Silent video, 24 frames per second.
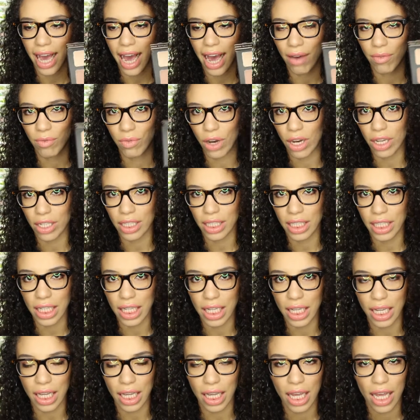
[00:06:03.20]
Kat Von
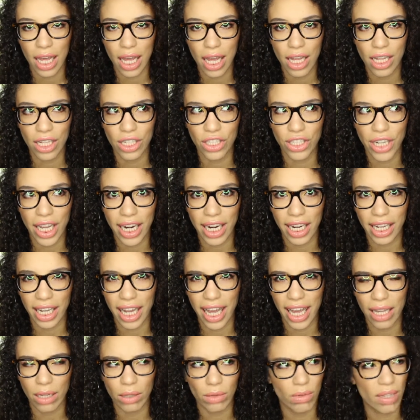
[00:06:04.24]
D Shade and
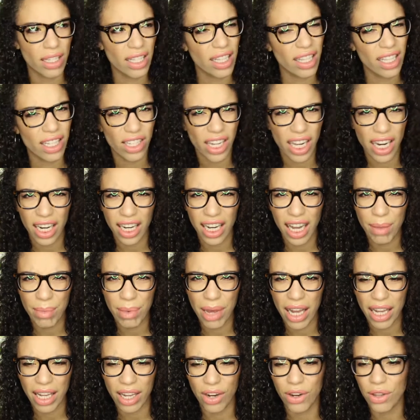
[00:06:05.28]
Light. Is it the Shade and Light
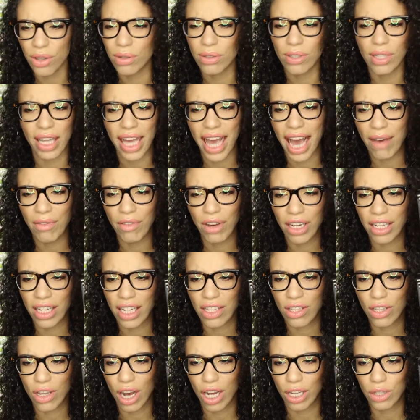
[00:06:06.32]
palette or the Kat Von
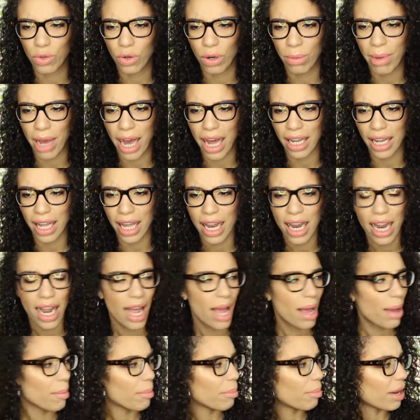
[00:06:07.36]
D's contour palette?
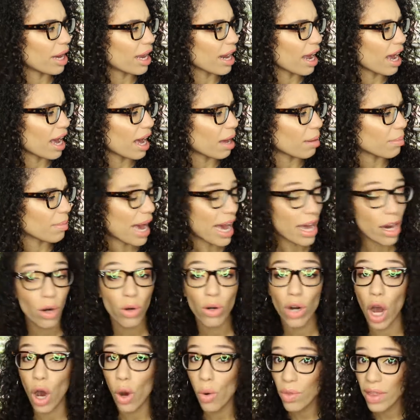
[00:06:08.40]
But I
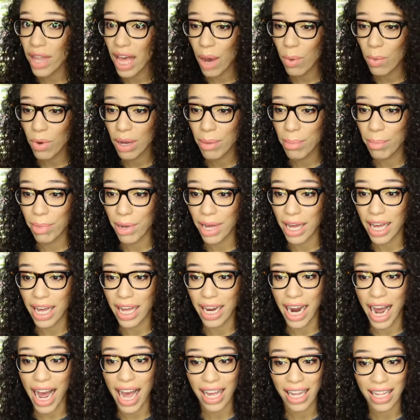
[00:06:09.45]
don't own that one,
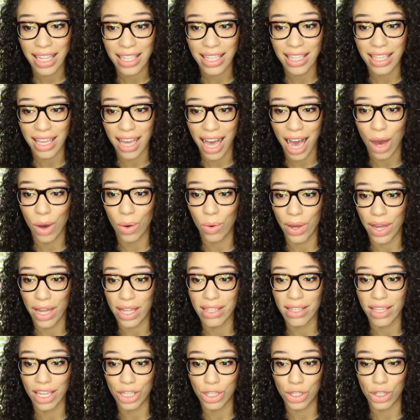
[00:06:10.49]
but I can see how
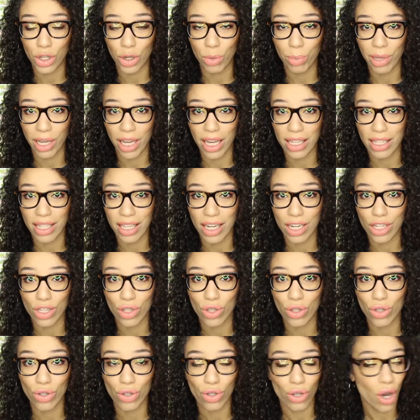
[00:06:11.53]
it's a dupe because it is
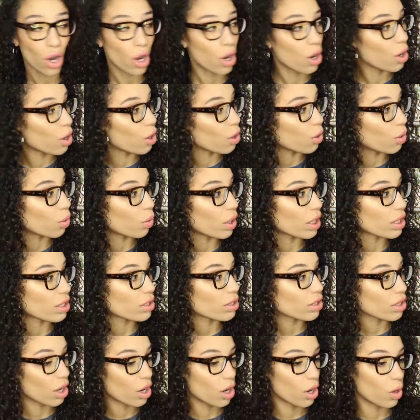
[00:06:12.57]

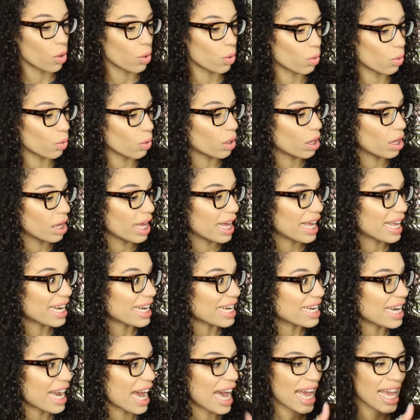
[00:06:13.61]
so
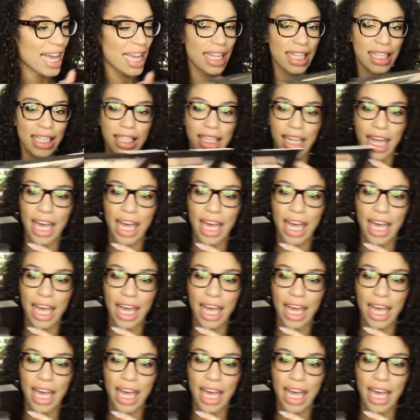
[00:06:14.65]
nice.